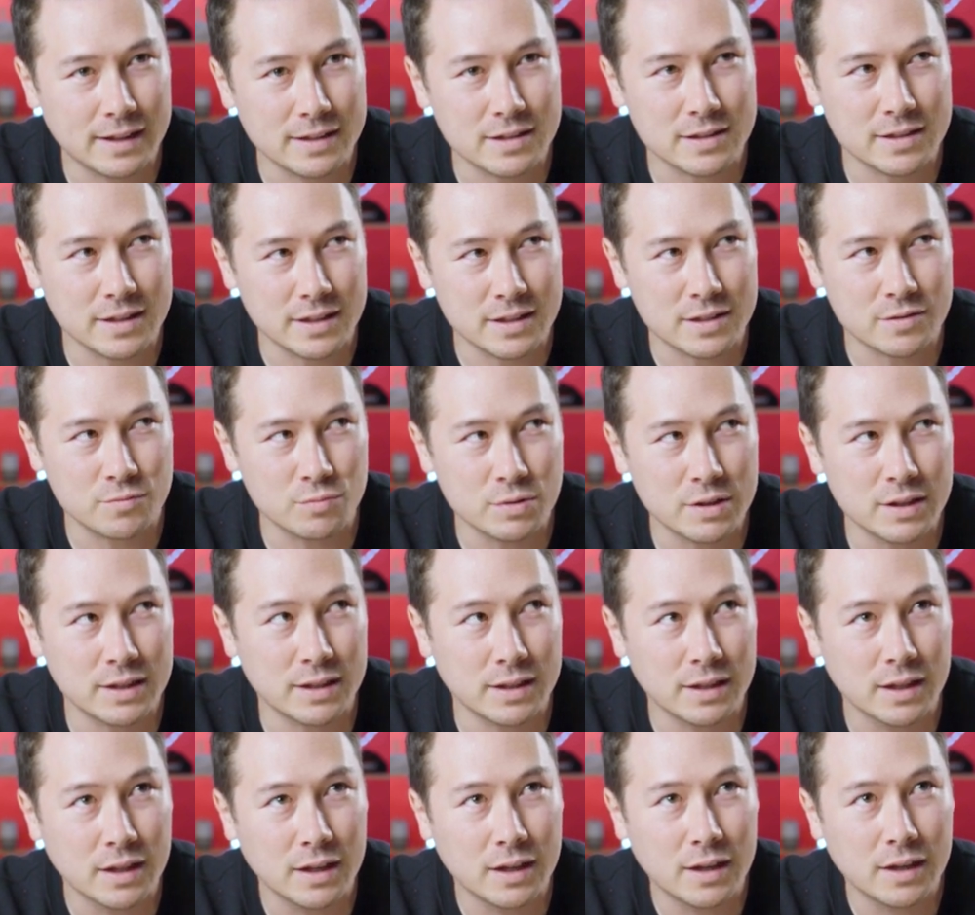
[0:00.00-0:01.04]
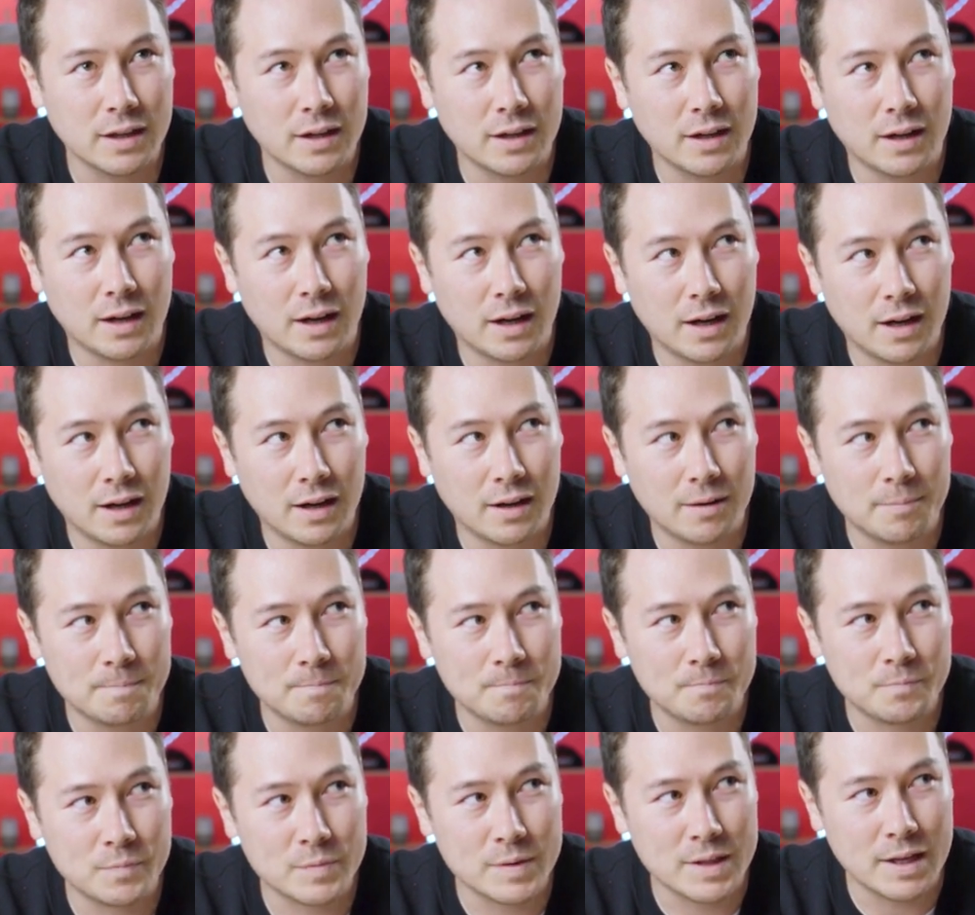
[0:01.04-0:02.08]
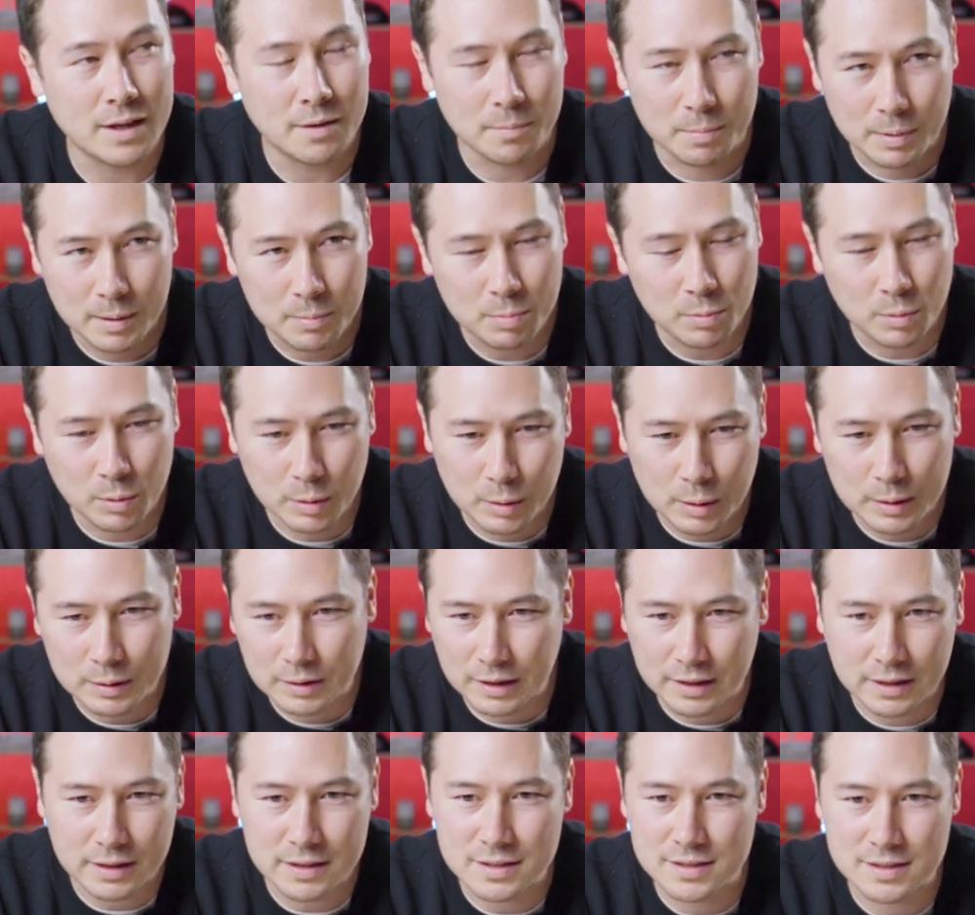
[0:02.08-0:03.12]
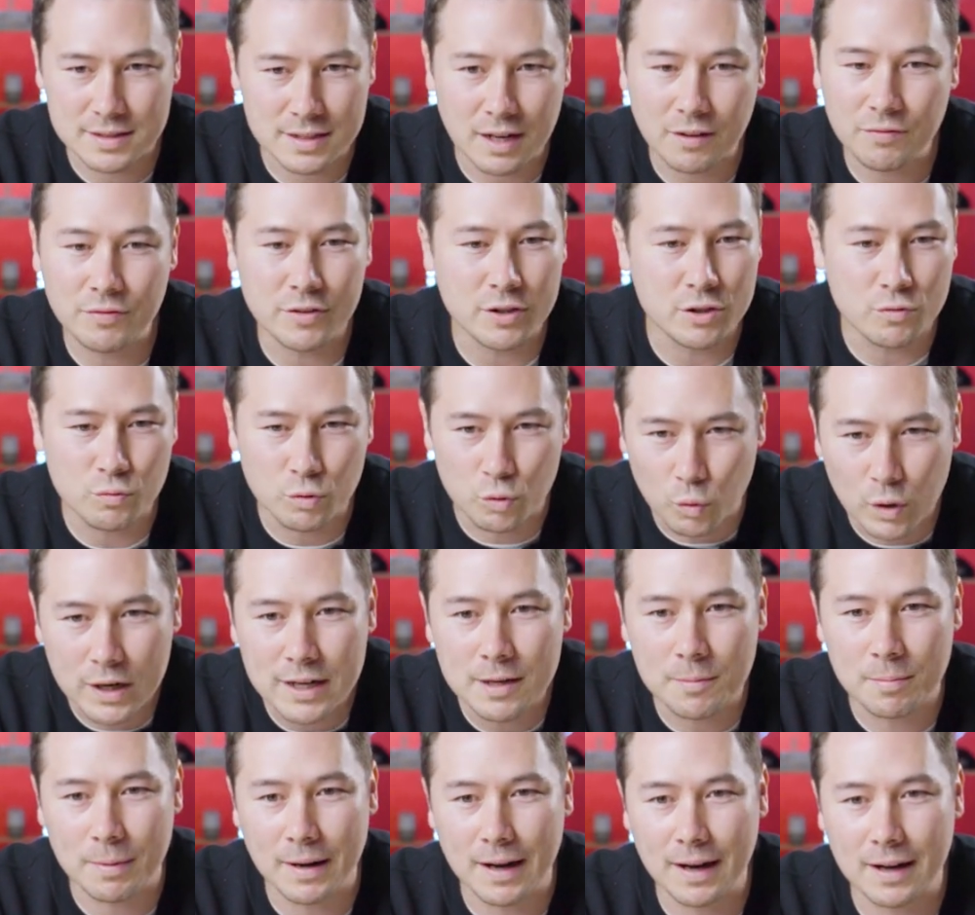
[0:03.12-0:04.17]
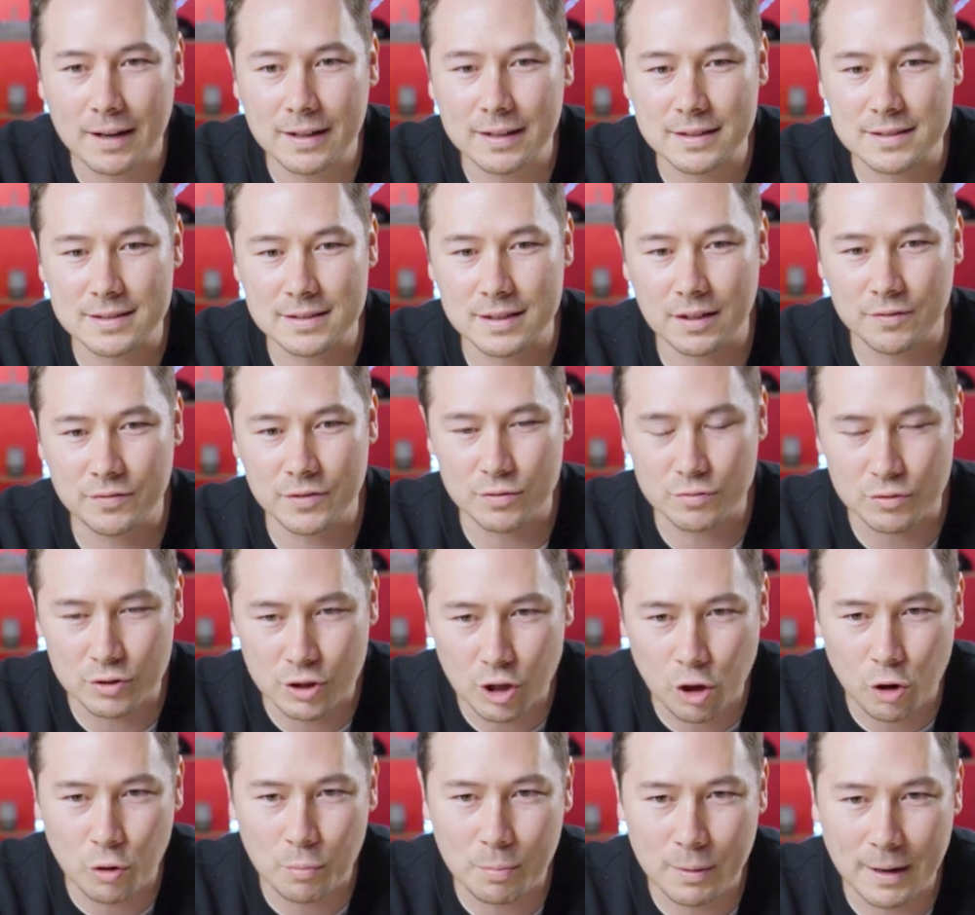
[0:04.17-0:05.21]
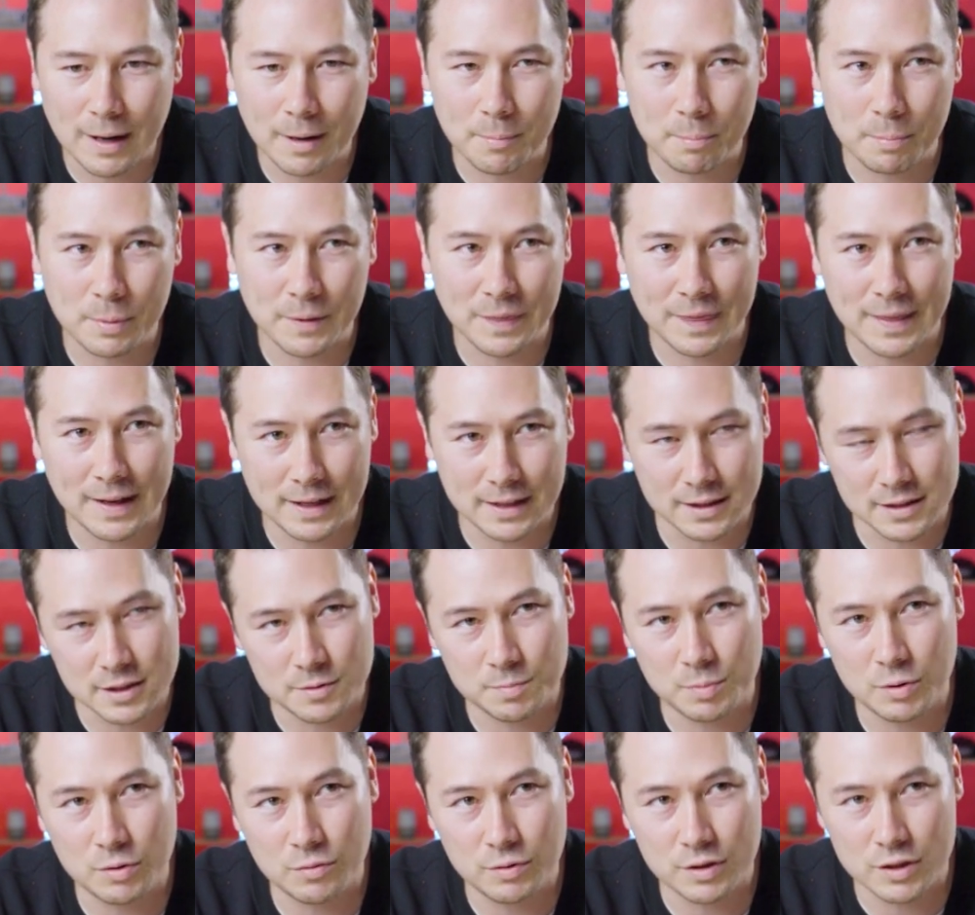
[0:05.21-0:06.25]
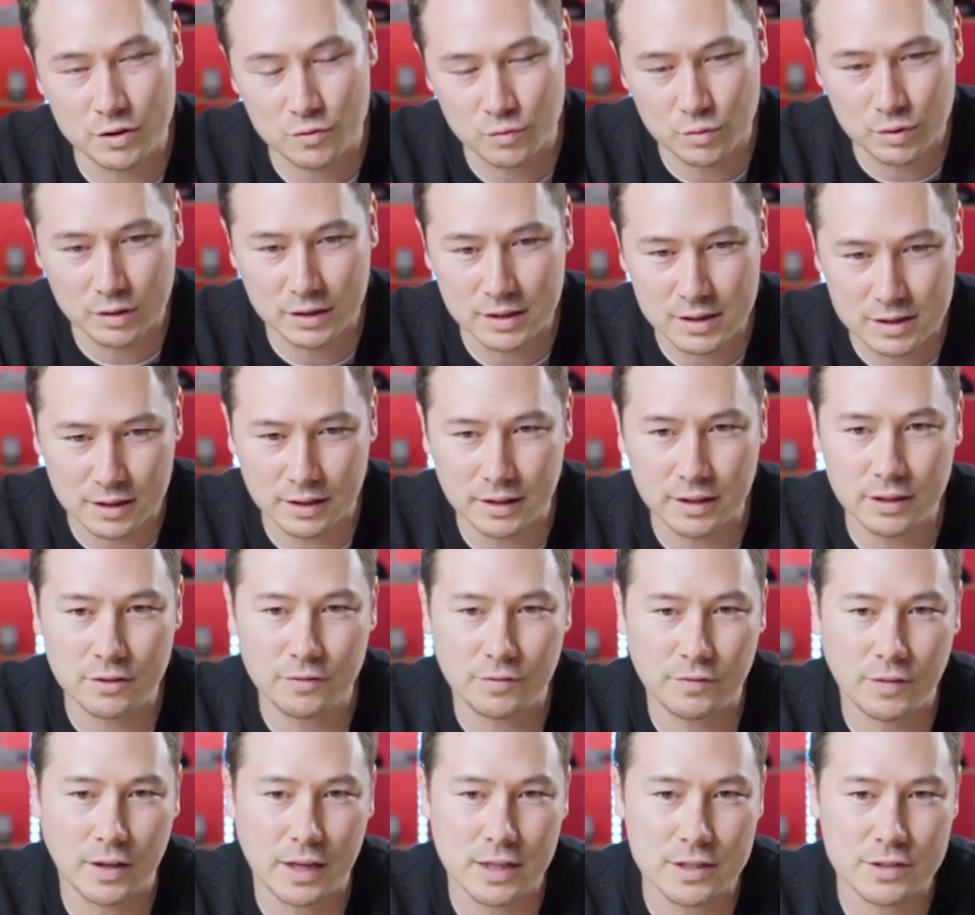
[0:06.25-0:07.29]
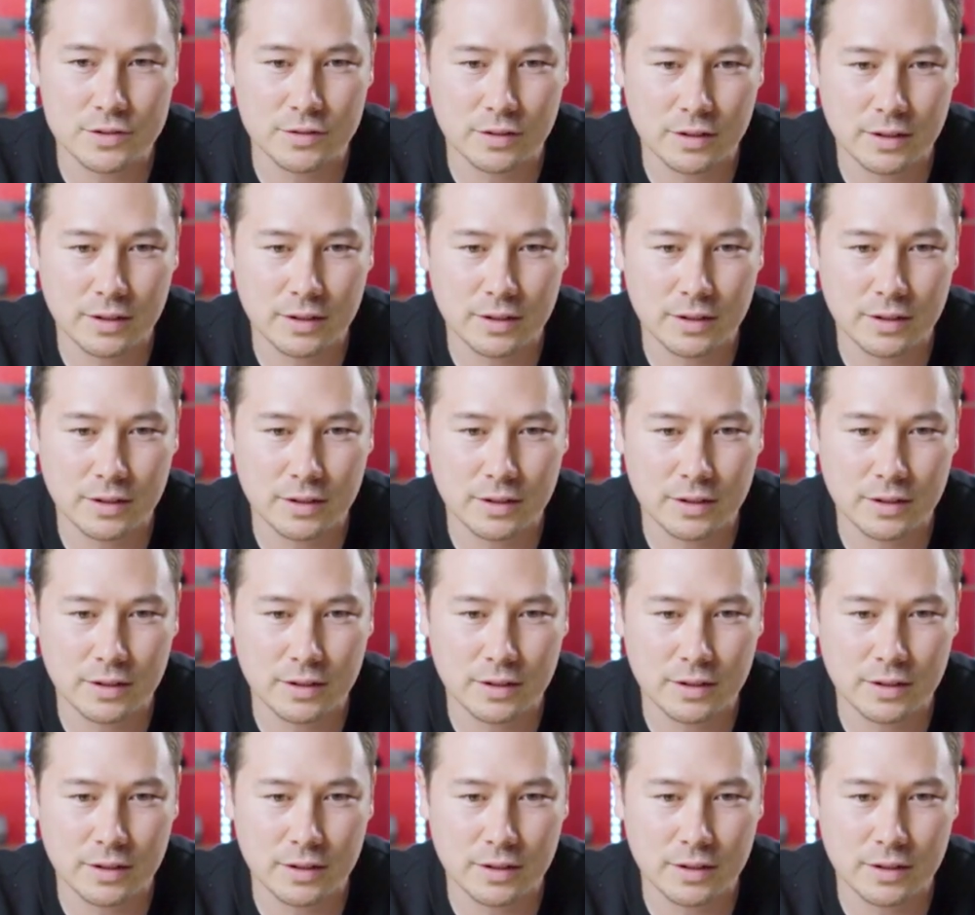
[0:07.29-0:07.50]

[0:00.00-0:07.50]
It's it's really, um, yeah, people, it, like it's stuff that you would read about, it's stuff that you would know about, but that experience really solidifies